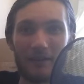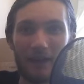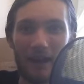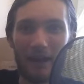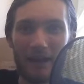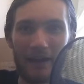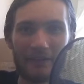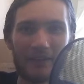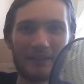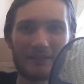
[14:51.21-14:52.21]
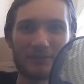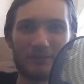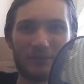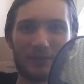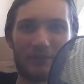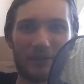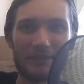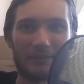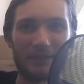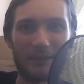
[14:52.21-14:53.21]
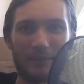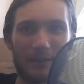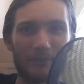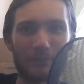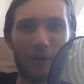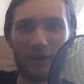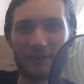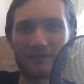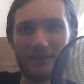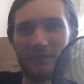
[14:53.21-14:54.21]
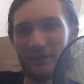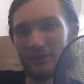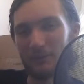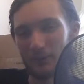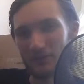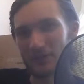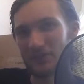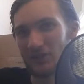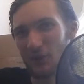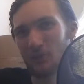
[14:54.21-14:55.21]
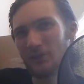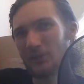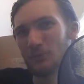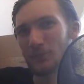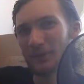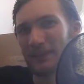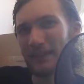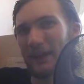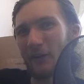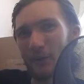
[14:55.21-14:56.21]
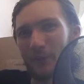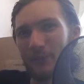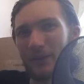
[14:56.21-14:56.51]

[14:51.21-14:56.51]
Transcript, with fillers: I think it's really going to be a big productivity boost, because, you know, when you're working at home,